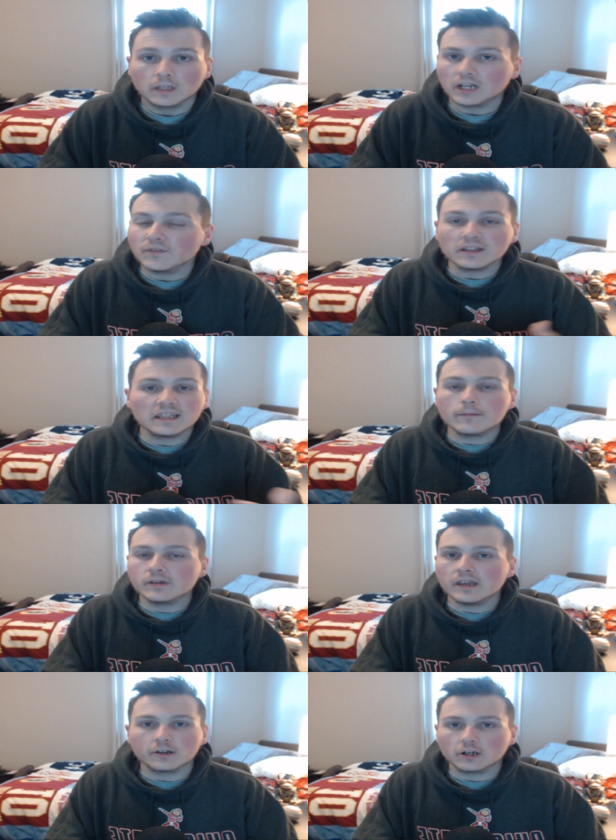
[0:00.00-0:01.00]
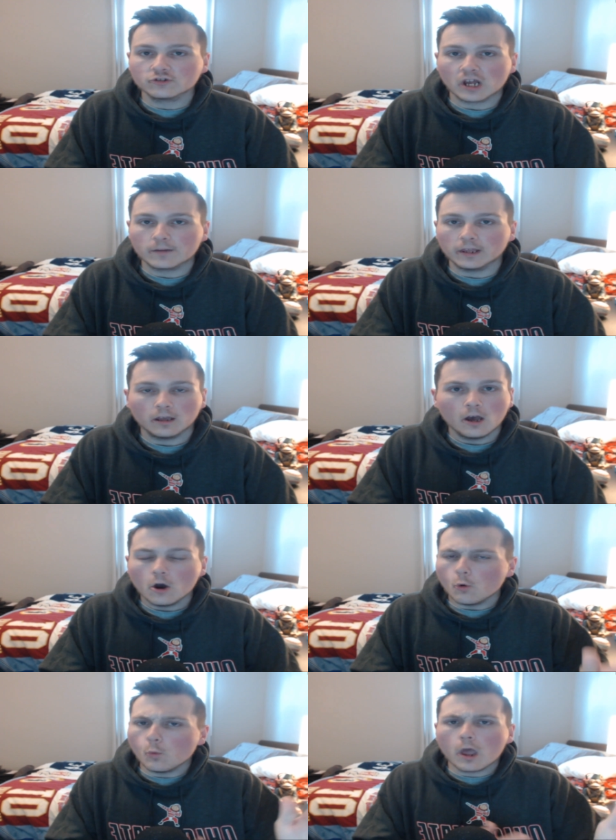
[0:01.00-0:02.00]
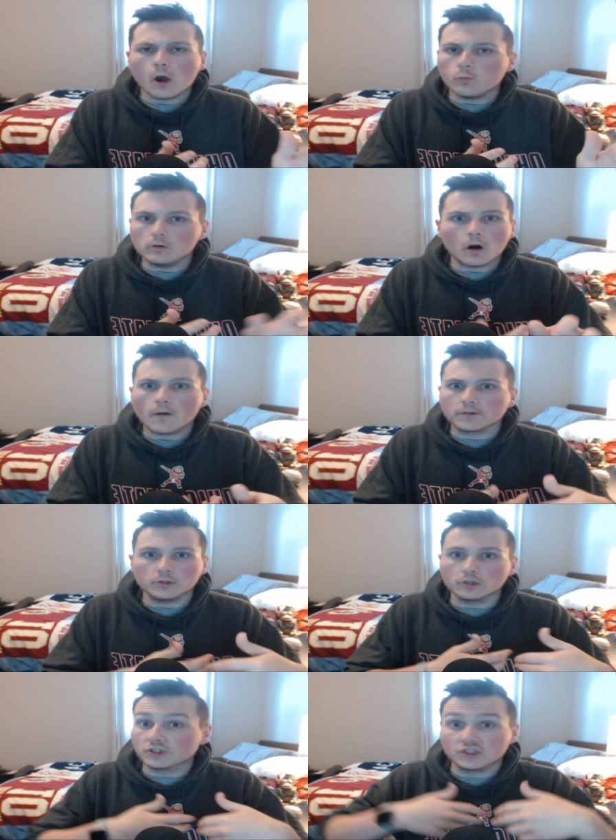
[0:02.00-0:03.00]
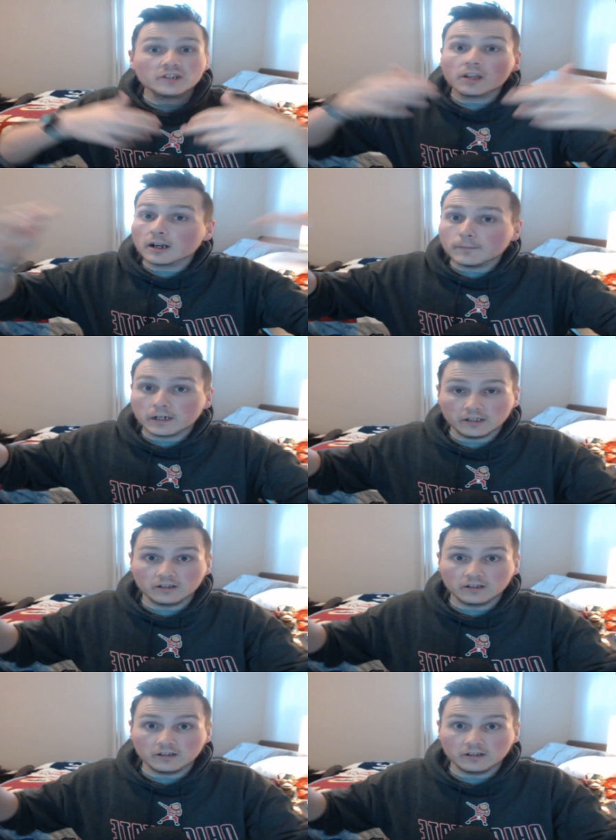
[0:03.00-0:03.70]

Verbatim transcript: And I feel like the NBA, they're going to try to be like, well, we'll offer you a shit ton of money.